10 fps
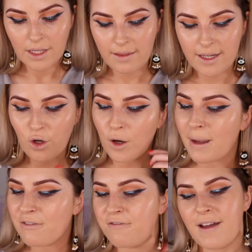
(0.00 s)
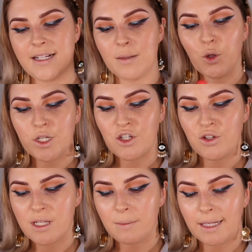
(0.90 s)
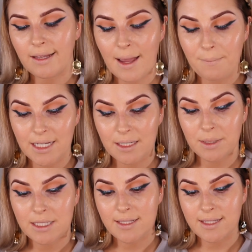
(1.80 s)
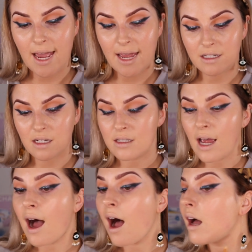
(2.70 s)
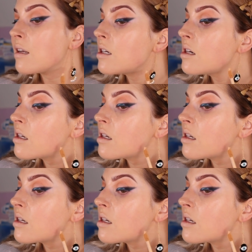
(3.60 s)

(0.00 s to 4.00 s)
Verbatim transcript: And then on my face, I'm going to use some light medium sand Tarte